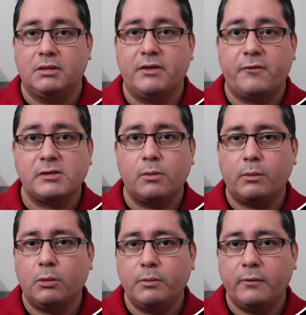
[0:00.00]
The first
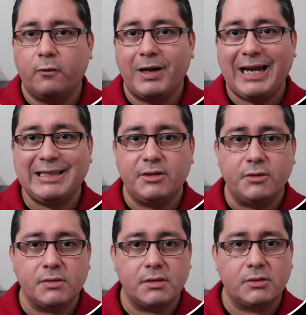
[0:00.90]
one will be for adding
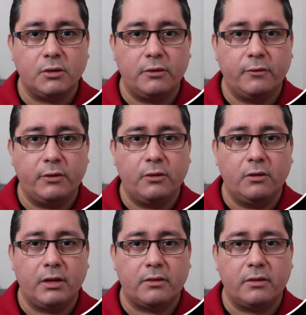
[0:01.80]
users. So if we
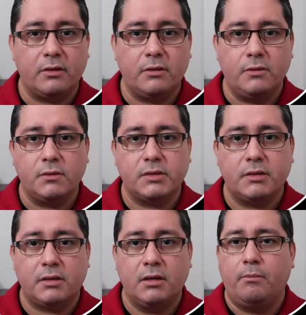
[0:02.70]
go and run
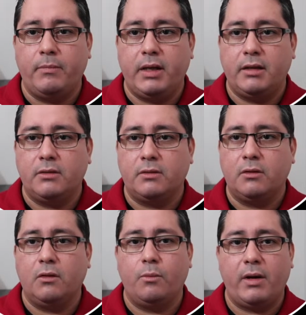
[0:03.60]
user
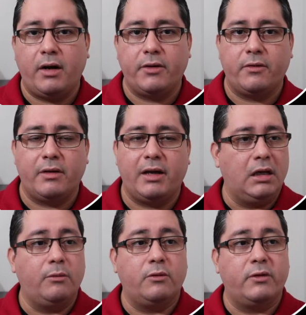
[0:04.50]
main.go Mario,
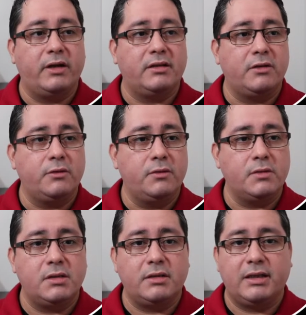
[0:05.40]
I will create a new
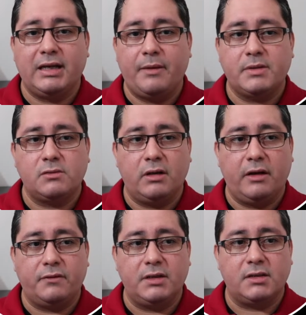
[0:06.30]
user that happens to
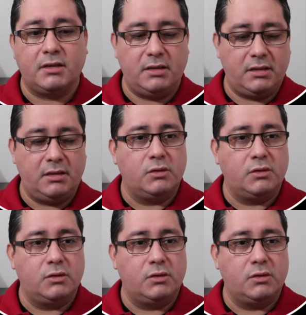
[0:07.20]
have this ID.